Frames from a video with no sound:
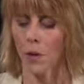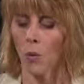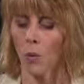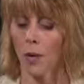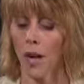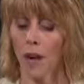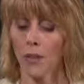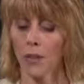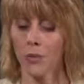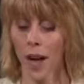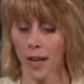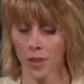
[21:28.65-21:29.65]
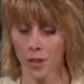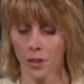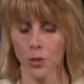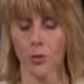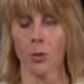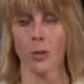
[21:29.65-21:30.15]
What other
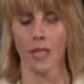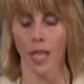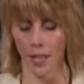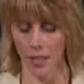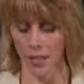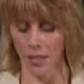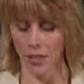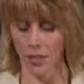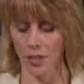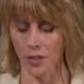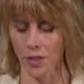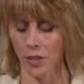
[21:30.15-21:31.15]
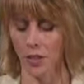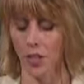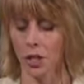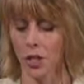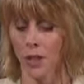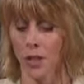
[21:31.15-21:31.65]
factors will be taken into
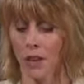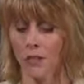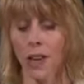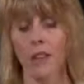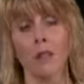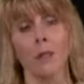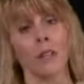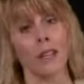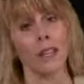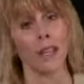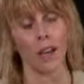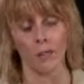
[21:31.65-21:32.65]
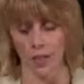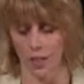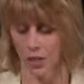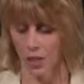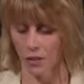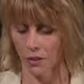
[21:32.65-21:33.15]
consideration? The availability of the
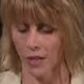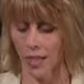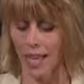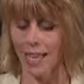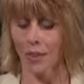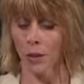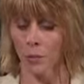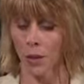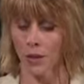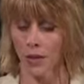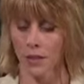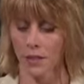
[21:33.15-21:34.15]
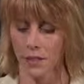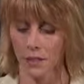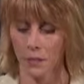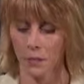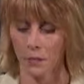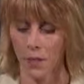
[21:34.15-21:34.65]
security in the market.
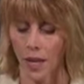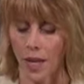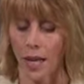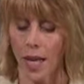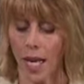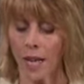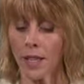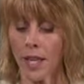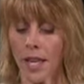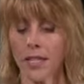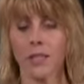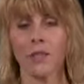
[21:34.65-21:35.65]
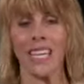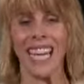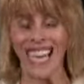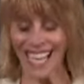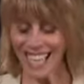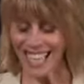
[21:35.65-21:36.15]
In the case of an
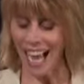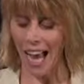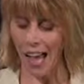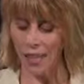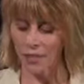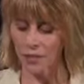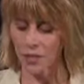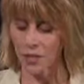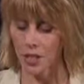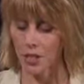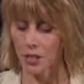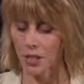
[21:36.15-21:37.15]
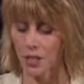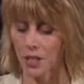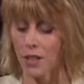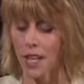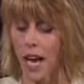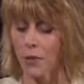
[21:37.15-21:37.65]
inactive security,
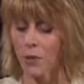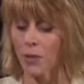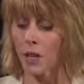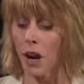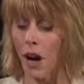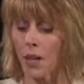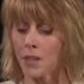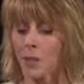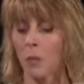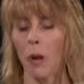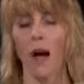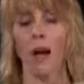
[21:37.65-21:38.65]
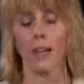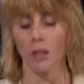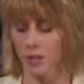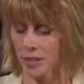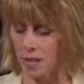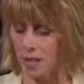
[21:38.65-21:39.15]
the effort and cost of buying or
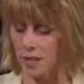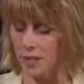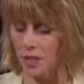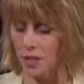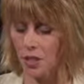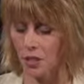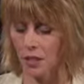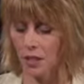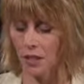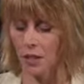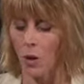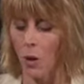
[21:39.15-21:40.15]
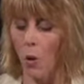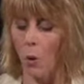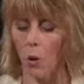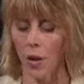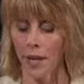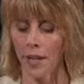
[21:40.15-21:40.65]
selling the security
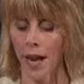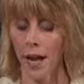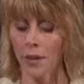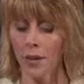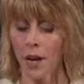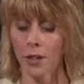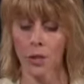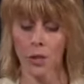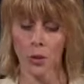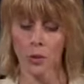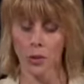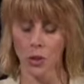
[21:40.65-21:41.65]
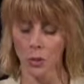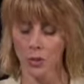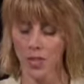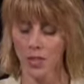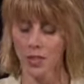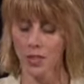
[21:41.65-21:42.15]
or any other unusual
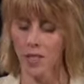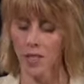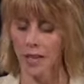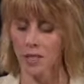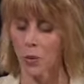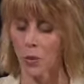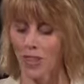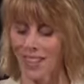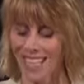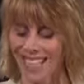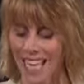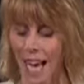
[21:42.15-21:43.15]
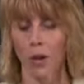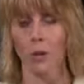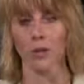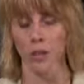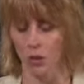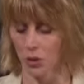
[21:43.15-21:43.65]
circumstances connected with its
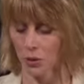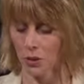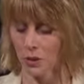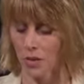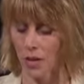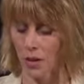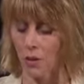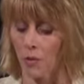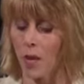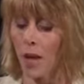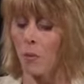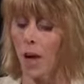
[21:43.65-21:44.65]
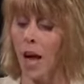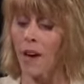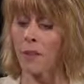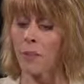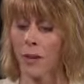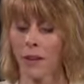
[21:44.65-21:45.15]
acquisition or sale may
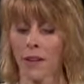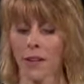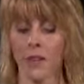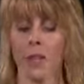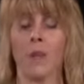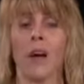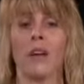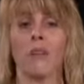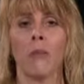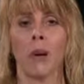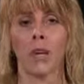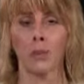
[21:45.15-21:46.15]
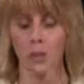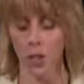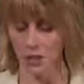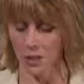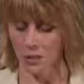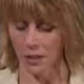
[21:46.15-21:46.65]
have a bearing on the amount of markup
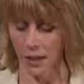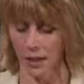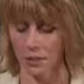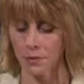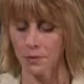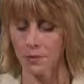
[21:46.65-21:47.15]
justified.